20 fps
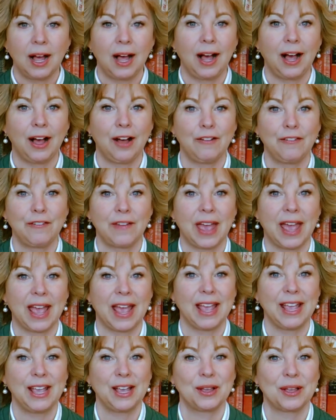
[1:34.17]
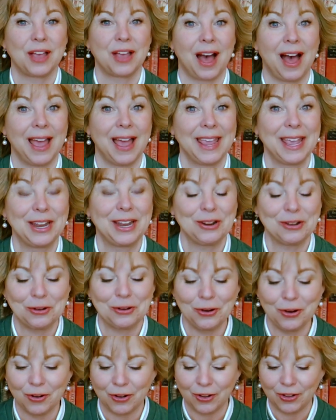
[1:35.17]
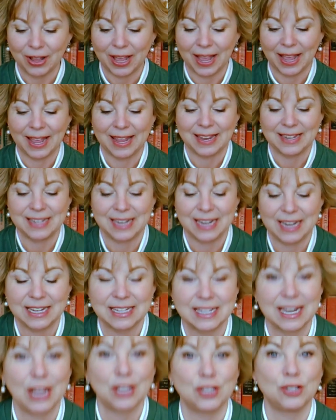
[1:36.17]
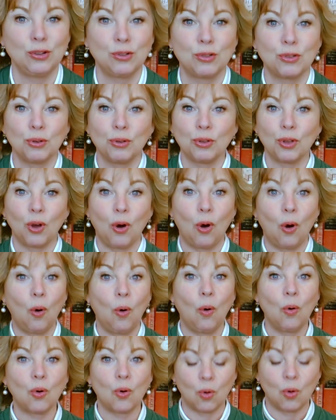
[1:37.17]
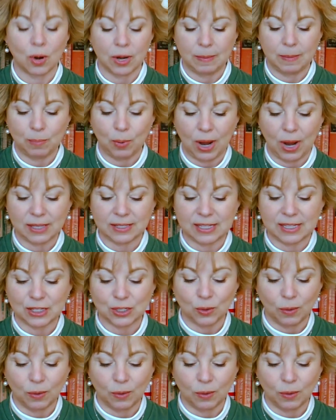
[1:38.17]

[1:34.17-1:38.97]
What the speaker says: of a guy and a girl, and it takes you through the whole courting process.